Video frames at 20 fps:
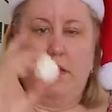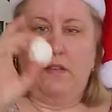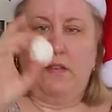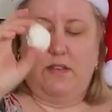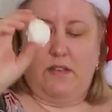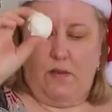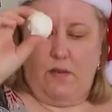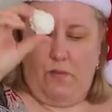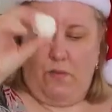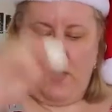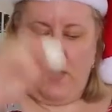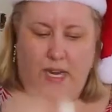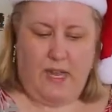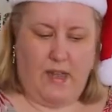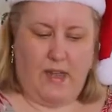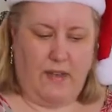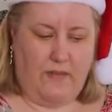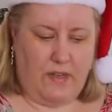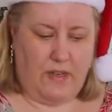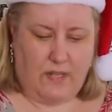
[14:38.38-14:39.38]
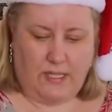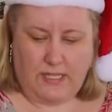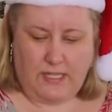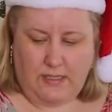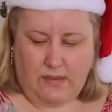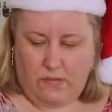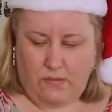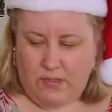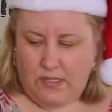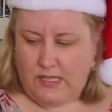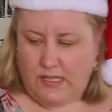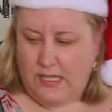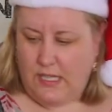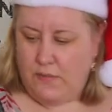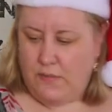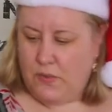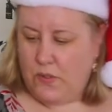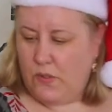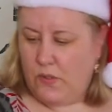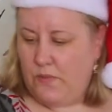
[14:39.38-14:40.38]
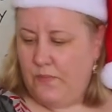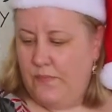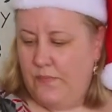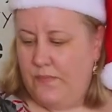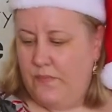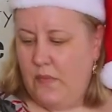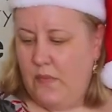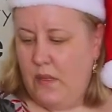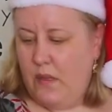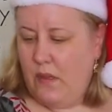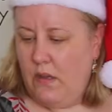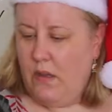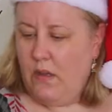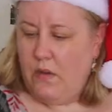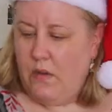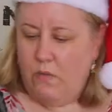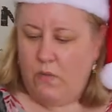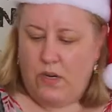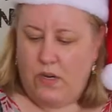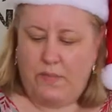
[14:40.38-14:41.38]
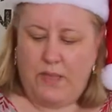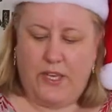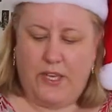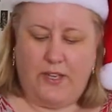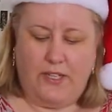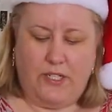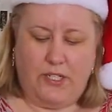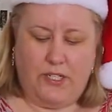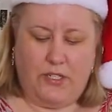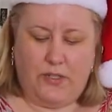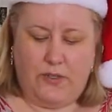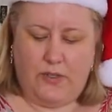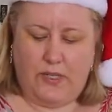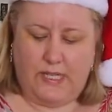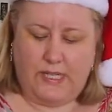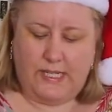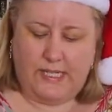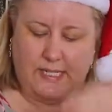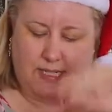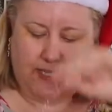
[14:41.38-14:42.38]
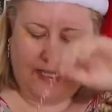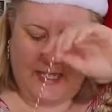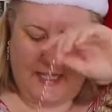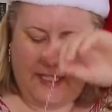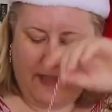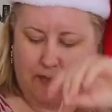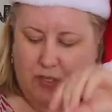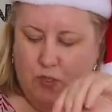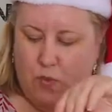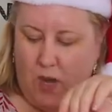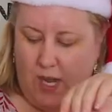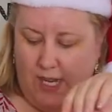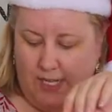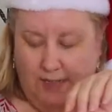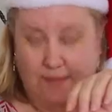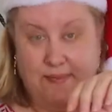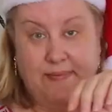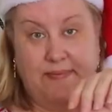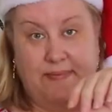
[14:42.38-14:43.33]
So we now have a nice little sticky ball. What I'm going to do is get some twine.